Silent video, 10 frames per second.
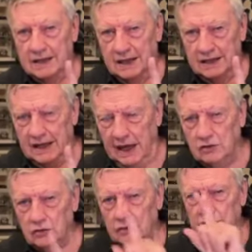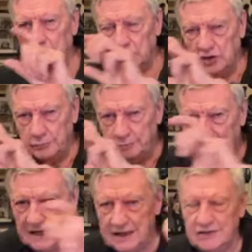the angel
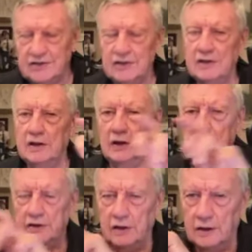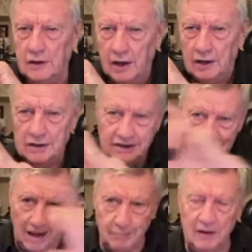speaks the
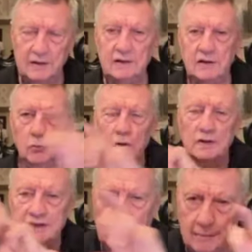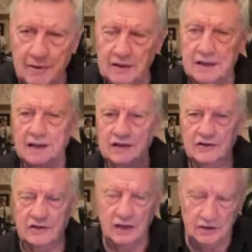tablet, the wooden tablet that
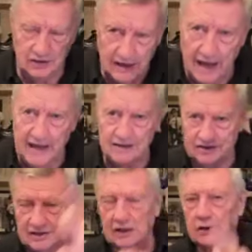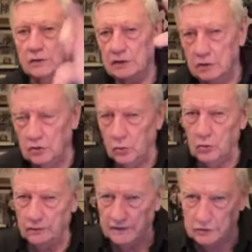is today still on the
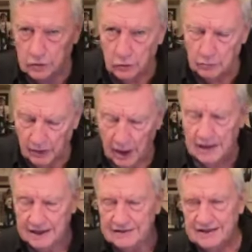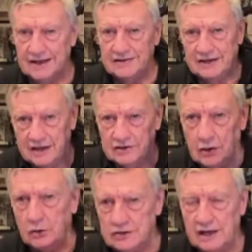door of the tomb, that says, "He's
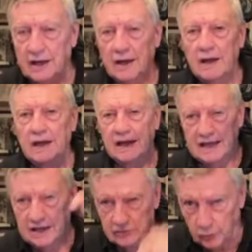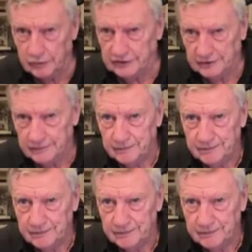not here, he is risen."